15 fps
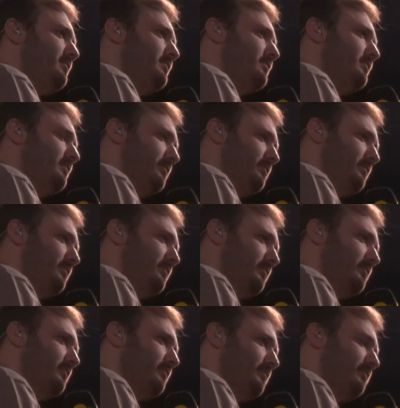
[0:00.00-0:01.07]
Obviously,
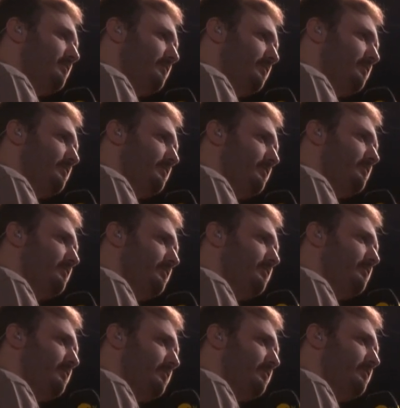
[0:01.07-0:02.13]
because of retrospect,
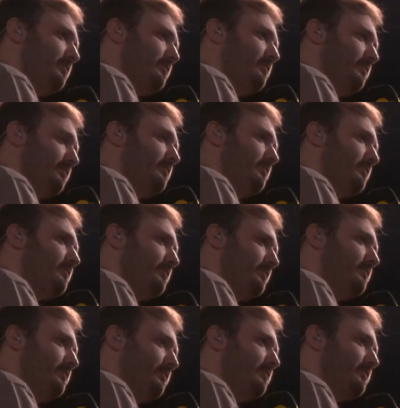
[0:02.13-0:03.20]
we know that that
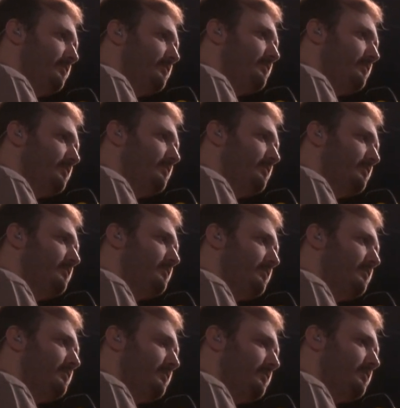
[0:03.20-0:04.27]
wasn't the case, because
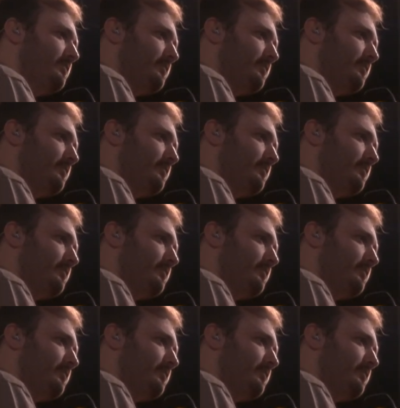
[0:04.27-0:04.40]
Peter would